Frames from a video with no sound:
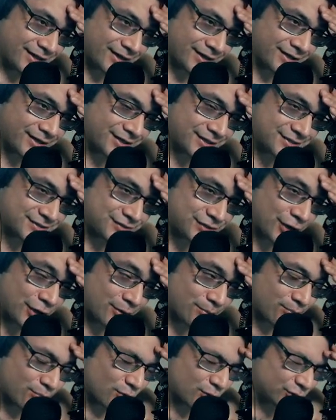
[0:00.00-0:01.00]
uh, his
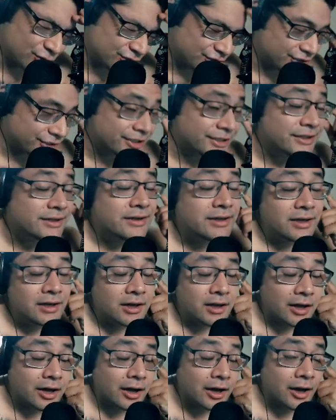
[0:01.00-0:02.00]
dumb bullshit
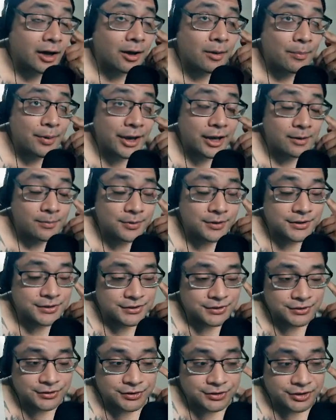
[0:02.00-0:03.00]
uh, papers
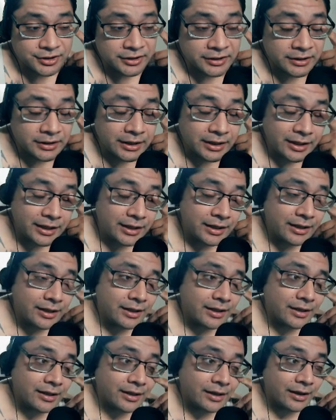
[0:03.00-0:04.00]
and shit.
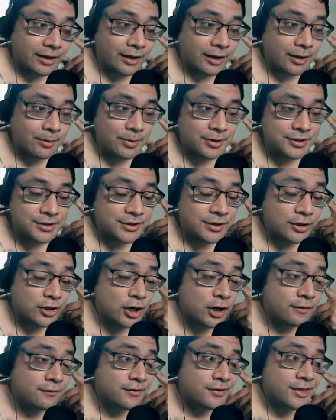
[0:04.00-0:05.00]
Uh, but then to
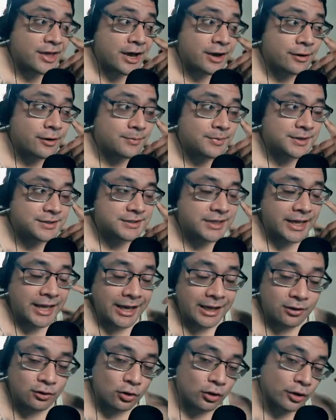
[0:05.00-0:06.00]
cover that up, he's like,
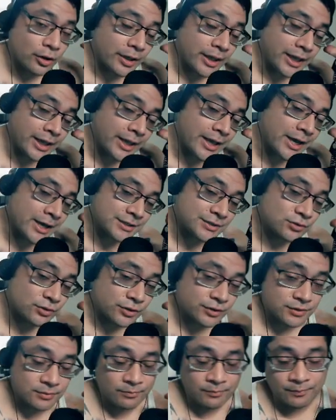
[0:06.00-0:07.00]
"Hey, look, hey guys,
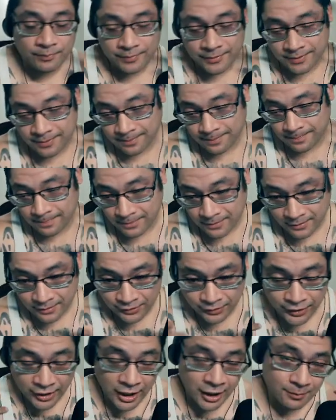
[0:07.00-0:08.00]
look,
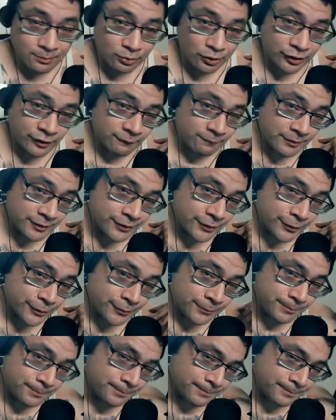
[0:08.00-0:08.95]
you gotta believe me, dude.